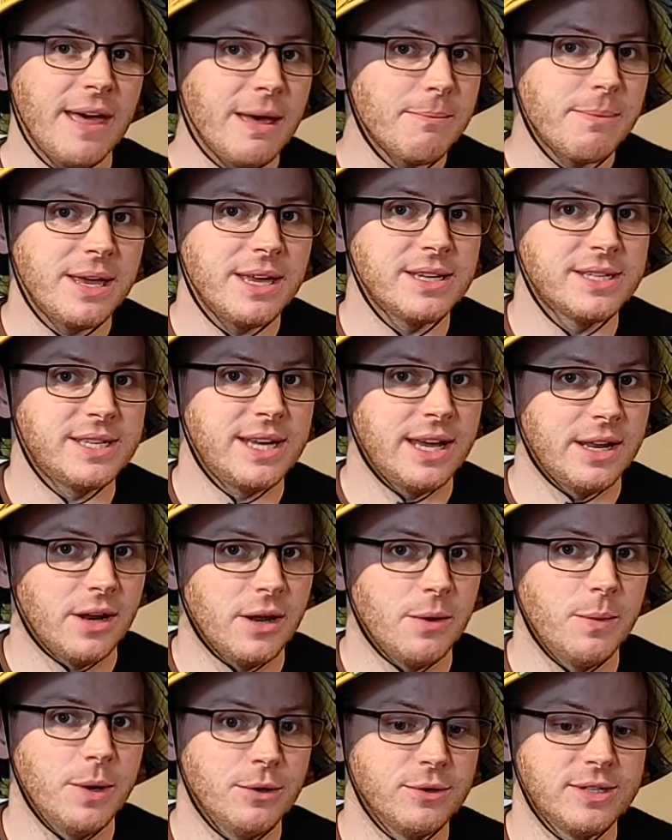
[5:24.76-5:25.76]
That being said,
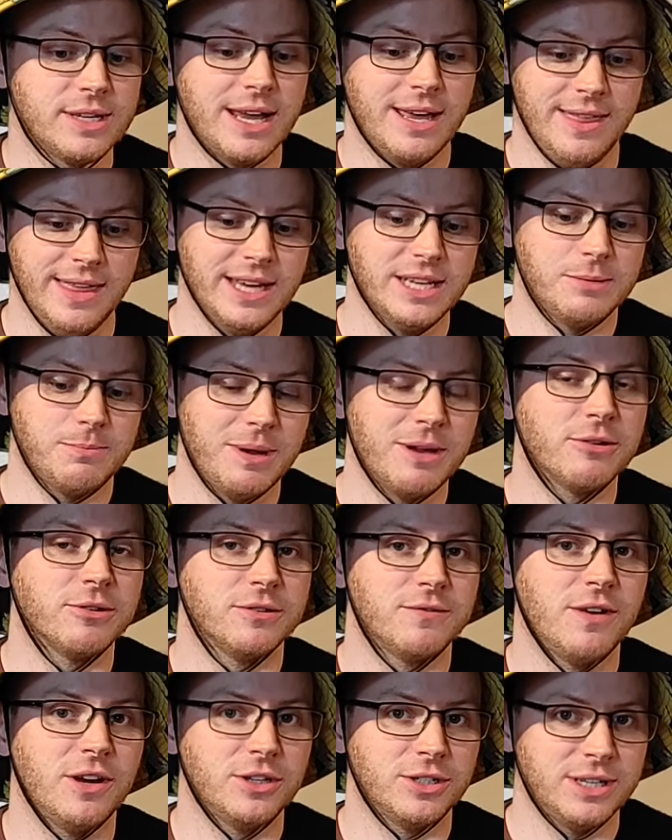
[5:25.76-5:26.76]
I will say the
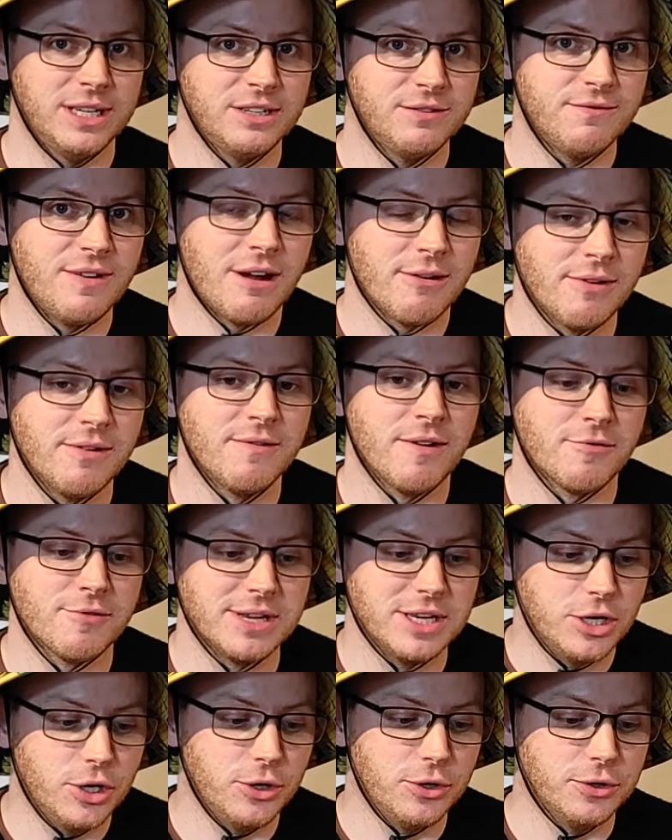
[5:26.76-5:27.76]
experienced version is very,
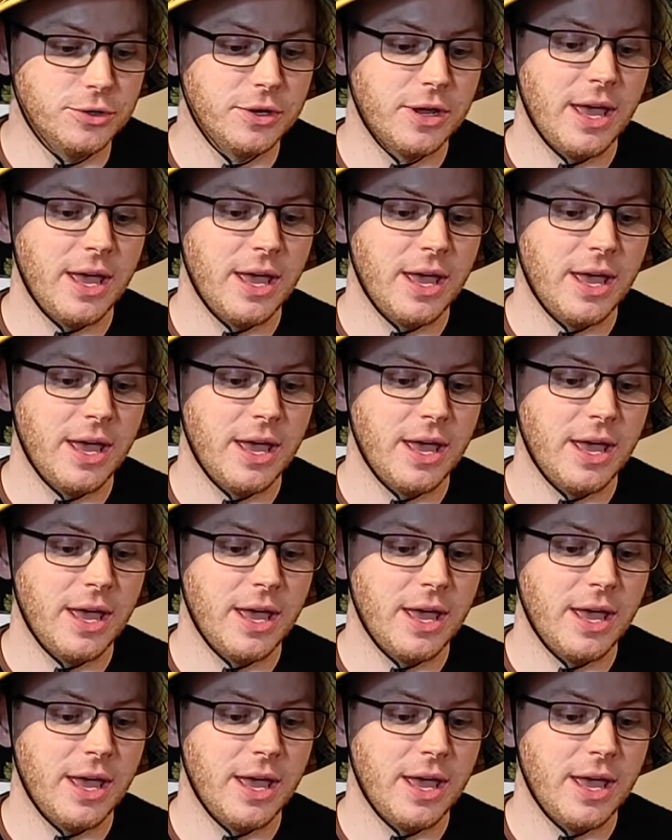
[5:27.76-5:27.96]
very good,